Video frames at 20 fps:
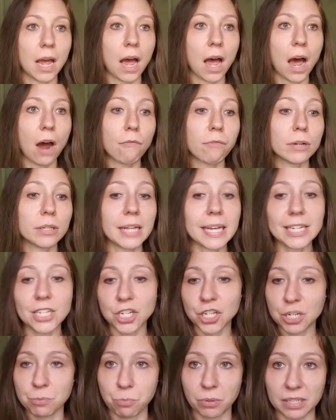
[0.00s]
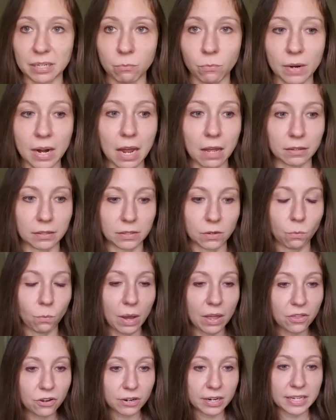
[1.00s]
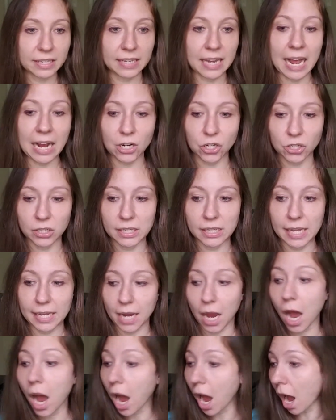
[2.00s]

a relationship with someone else, whether it's actually like